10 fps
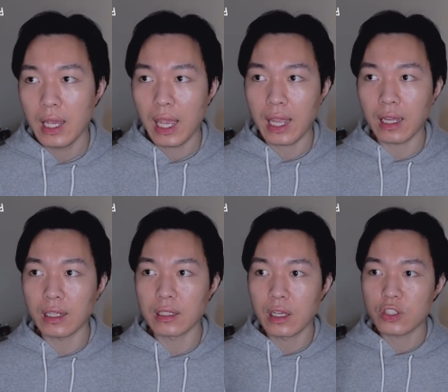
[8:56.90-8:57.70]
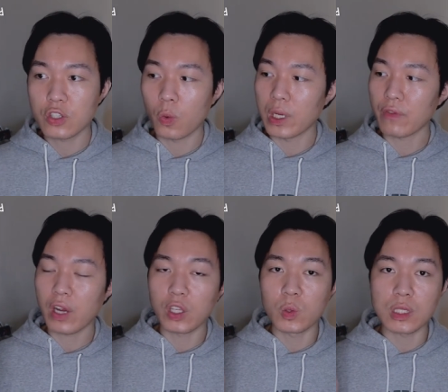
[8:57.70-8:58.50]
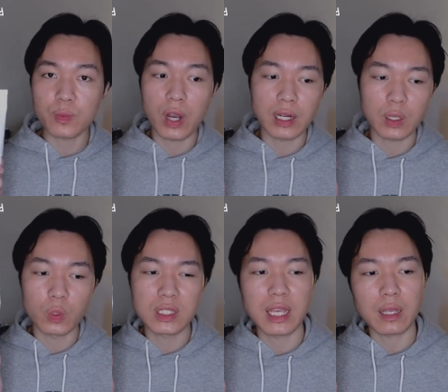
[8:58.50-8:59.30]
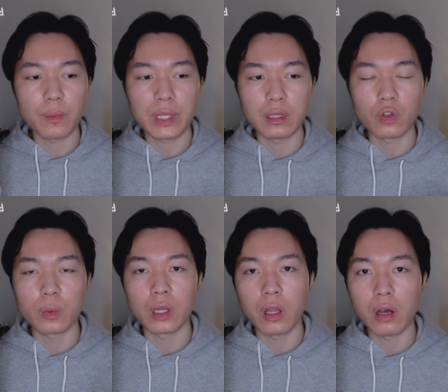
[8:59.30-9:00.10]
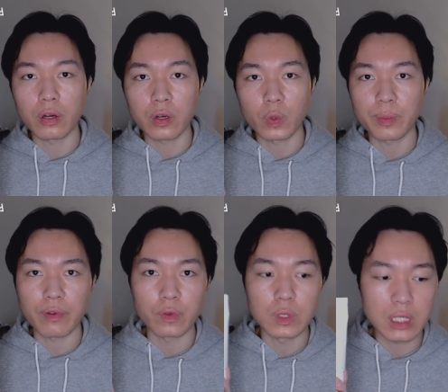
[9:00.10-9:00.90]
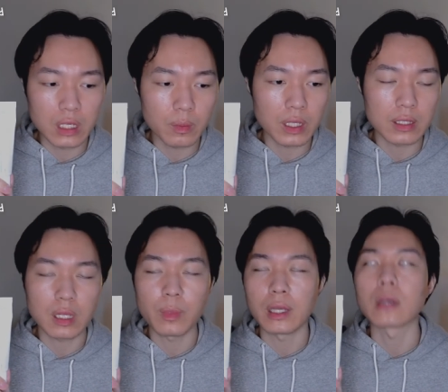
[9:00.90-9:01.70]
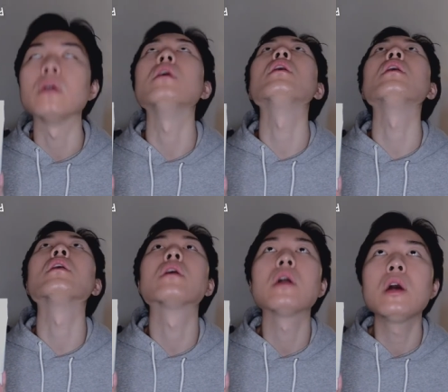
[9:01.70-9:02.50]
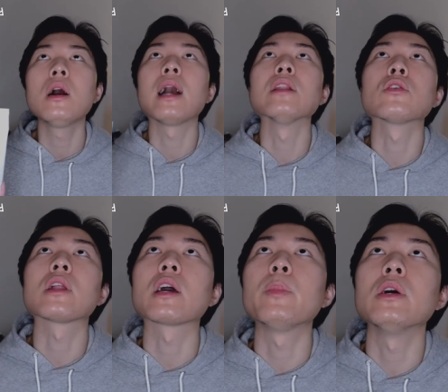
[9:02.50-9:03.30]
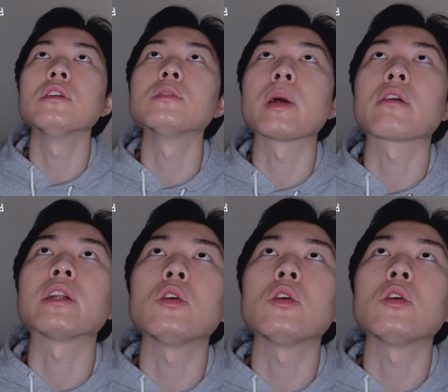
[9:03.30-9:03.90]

And so whenever I use this product, it would take me a little bit longer with my routine because I'm like, oh, I look like a Pillsbury